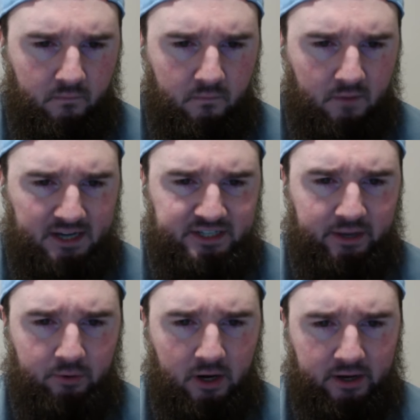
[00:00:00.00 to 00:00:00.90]
Actually, they
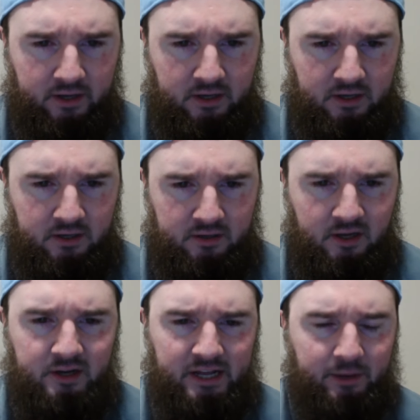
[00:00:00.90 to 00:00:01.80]
were on a... No,
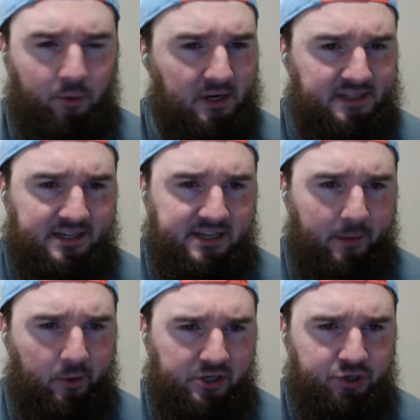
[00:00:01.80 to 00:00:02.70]
yeah, they were on a 6-game
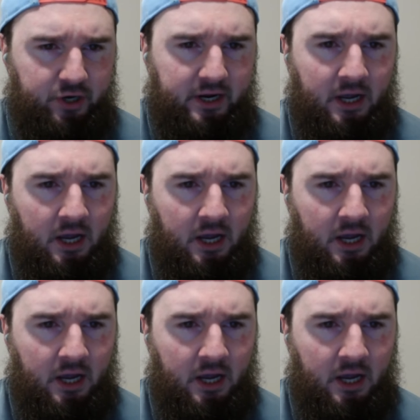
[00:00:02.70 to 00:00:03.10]
winning streak.